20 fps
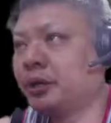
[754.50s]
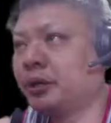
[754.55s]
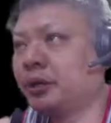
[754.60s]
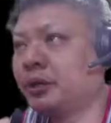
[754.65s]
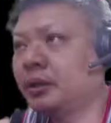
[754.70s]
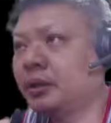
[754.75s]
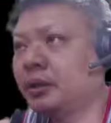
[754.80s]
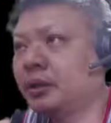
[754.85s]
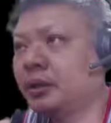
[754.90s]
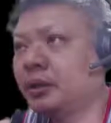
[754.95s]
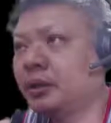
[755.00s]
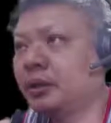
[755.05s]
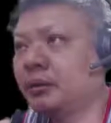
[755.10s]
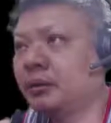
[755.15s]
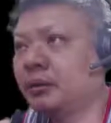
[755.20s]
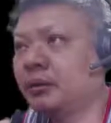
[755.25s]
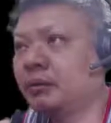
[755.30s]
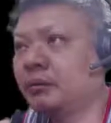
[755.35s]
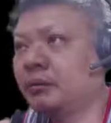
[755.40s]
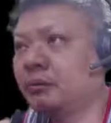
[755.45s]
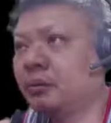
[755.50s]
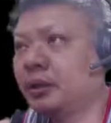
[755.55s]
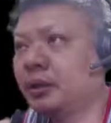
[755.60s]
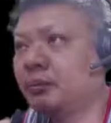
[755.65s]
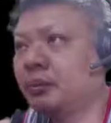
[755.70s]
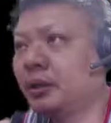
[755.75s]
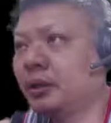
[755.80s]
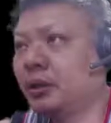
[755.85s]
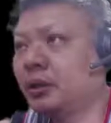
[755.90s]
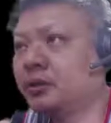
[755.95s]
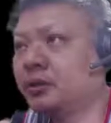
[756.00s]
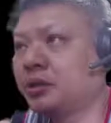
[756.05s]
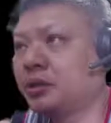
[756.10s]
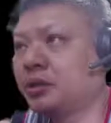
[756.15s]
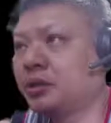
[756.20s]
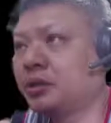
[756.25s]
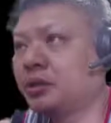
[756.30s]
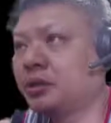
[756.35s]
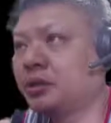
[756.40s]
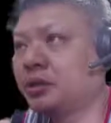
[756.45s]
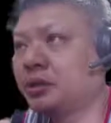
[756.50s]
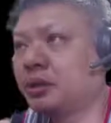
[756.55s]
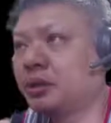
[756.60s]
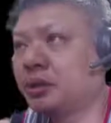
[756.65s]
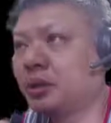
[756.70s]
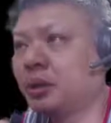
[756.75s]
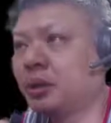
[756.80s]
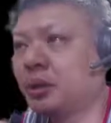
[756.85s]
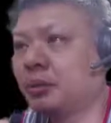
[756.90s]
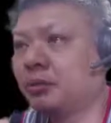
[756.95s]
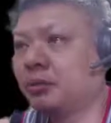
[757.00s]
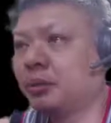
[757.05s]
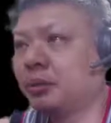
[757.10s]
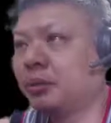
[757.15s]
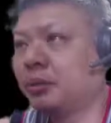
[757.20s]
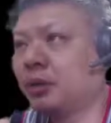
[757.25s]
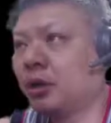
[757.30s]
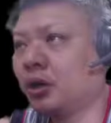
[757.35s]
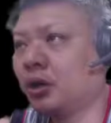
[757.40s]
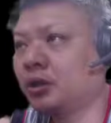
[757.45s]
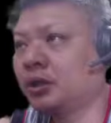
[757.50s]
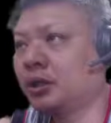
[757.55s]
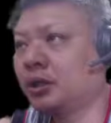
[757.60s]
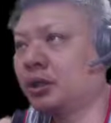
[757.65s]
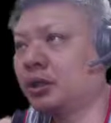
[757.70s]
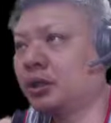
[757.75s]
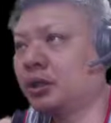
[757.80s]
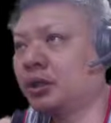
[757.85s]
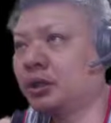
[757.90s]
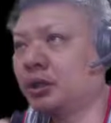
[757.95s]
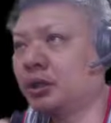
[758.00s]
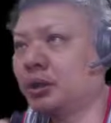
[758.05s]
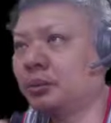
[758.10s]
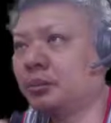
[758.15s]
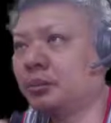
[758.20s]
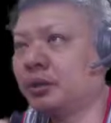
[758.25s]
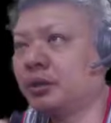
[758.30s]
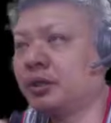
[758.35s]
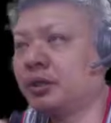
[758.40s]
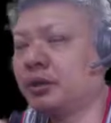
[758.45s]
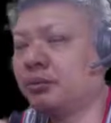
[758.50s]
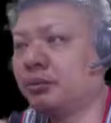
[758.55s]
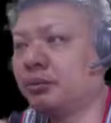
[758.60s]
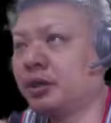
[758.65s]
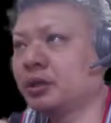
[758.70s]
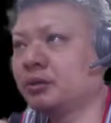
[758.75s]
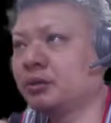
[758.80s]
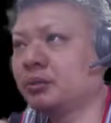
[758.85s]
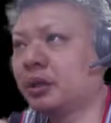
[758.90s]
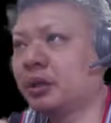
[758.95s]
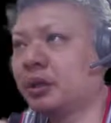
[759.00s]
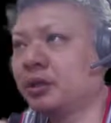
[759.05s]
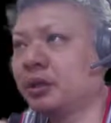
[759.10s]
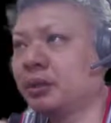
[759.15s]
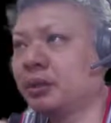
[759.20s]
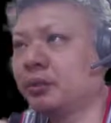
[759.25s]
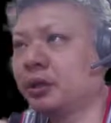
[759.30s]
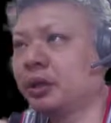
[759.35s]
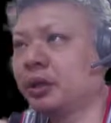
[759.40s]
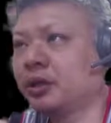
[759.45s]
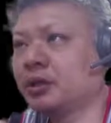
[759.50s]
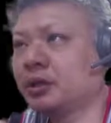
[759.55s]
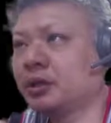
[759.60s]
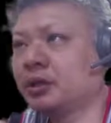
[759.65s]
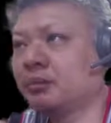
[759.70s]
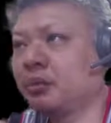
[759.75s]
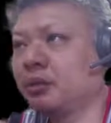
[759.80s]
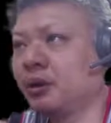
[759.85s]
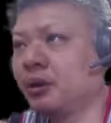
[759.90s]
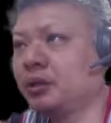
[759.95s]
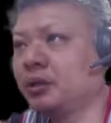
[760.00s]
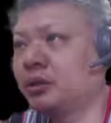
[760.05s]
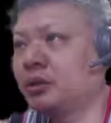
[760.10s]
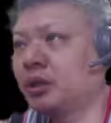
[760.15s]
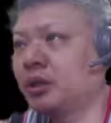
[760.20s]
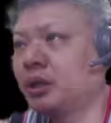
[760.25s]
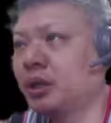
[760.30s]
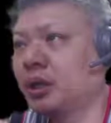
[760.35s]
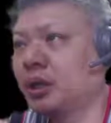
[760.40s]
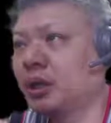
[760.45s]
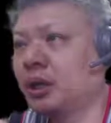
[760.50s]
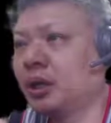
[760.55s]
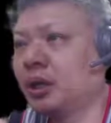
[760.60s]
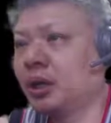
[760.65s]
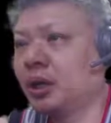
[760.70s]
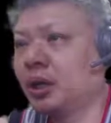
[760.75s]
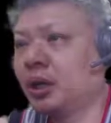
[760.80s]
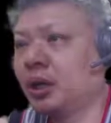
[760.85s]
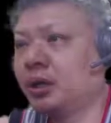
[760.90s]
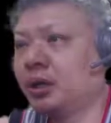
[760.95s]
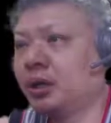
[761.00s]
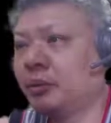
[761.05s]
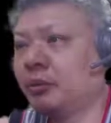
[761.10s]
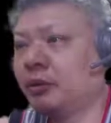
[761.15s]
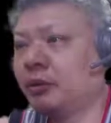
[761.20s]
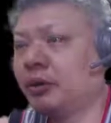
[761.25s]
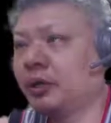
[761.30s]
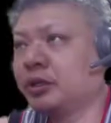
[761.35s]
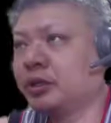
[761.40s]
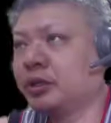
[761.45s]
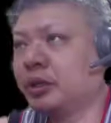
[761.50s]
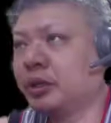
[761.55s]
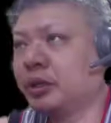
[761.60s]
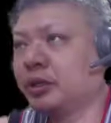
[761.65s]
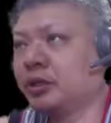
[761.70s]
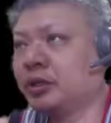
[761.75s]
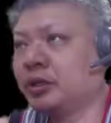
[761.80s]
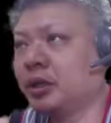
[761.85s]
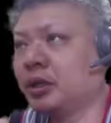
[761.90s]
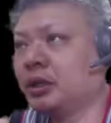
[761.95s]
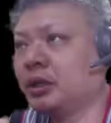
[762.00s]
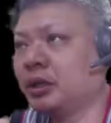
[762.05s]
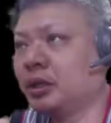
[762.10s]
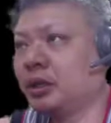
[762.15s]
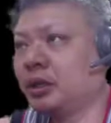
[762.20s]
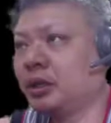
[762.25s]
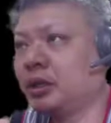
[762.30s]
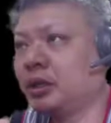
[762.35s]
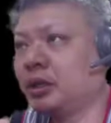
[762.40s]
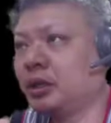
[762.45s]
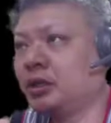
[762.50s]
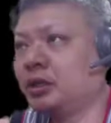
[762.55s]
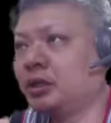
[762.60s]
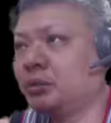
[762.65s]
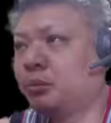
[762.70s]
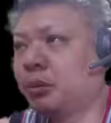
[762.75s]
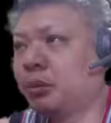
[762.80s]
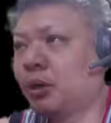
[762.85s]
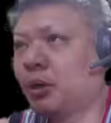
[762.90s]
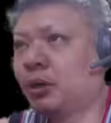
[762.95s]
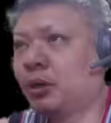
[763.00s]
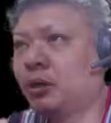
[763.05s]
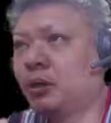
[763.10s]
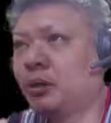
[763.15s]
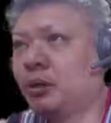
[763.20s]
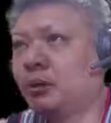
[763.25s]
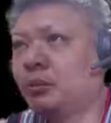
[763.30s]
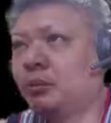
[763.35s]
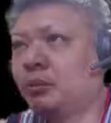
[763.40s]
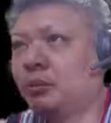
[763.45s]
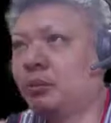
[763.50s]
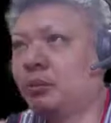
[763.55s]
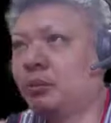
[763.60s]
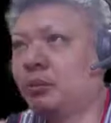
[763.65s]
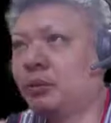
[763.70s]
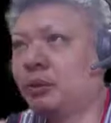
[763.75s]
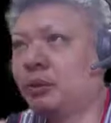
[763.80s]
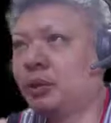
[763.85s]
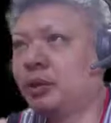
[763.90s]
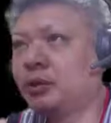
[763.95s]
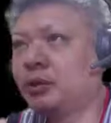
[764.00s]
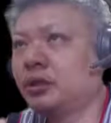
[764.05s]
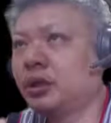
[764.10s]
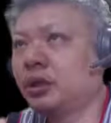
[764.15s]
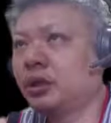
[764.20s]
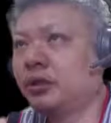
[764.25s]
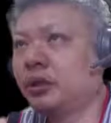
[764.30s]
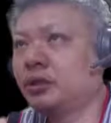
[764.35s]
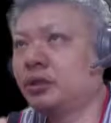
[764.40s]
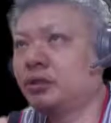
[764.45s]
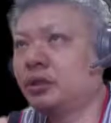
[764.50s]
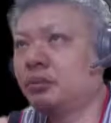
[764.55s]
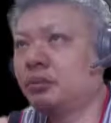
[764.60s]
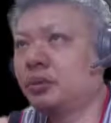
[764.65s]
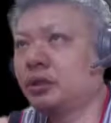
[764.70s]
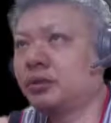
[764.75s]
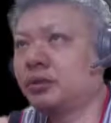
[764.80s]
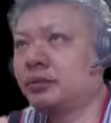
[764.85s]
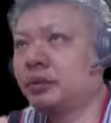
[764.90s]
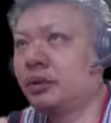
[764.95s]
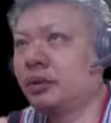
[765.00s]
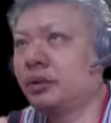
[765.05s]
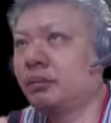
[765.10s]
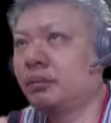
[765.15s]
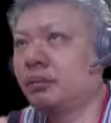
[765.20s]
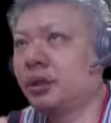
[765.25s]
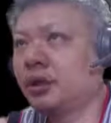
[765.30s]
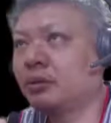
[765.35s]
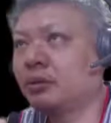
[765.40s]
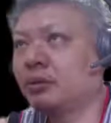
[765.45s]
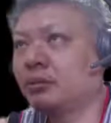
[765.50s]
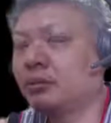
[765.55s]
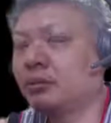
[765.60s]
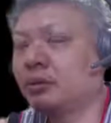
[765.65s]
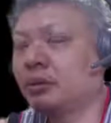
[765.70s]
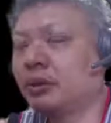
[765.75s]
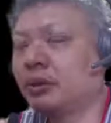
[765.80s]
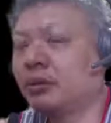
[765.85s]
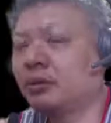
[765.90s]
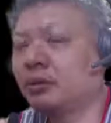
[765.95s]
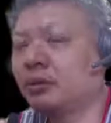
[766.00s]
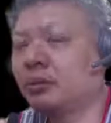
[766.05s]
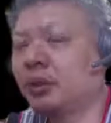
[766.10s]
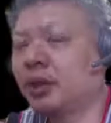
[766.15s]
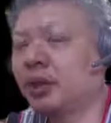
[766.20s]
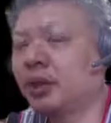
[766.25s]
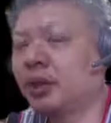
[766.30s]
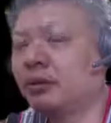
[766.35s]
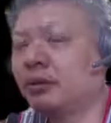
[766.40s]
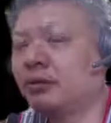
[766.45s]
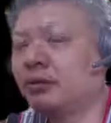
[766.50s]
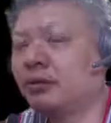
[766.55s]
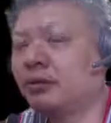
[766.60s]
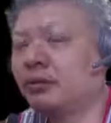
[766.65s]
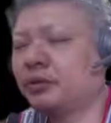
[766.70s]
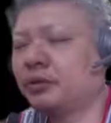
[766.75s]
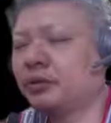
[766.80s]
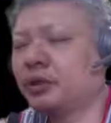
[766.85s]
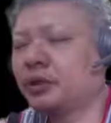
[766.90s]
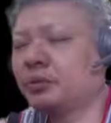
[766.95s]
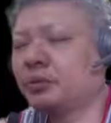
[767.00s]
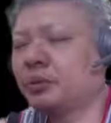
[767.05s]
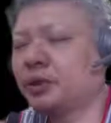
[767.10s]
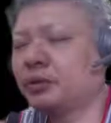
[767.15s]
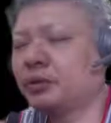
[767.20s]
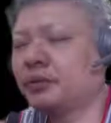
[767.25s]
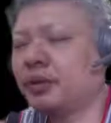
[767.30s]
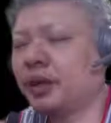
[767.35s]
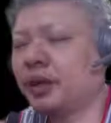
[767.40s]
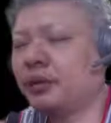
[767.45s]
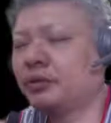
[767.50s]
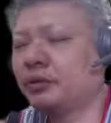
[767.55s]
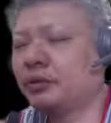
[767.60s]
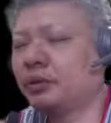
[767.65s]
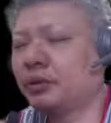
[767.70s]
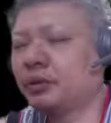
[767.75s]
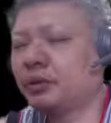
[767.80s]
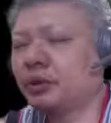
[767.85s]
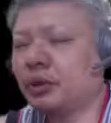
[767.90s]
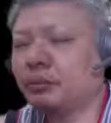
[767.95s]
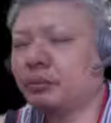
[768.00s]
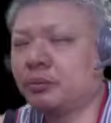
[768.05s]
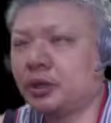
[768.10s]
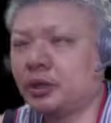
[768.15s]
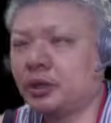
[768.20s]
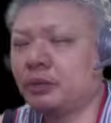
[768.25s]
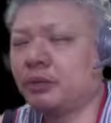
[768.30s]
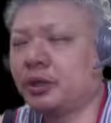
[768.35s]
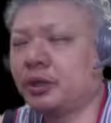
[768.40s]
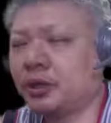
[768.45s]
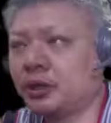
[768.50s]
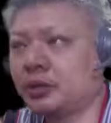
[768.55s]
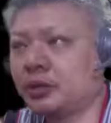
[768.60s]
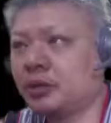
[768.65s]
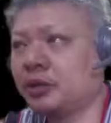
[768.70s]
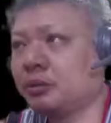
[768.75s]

proper horses, d7+1, double-headed stick pawns, double rank chariots. And in this board, instead of h3+4, red will play f6+5 to adopt a wait-and-see approach.